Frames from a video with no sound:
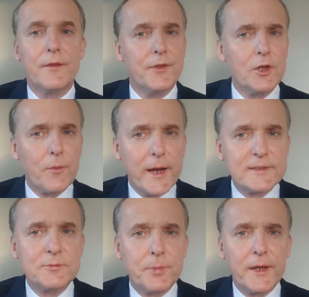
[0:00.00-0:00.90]
the
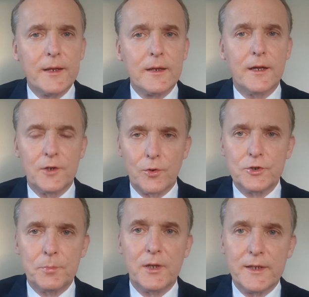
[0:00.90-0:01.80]
US being a
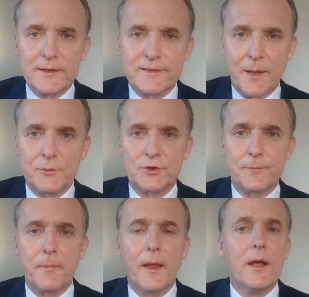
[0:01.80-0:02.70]
notable exception,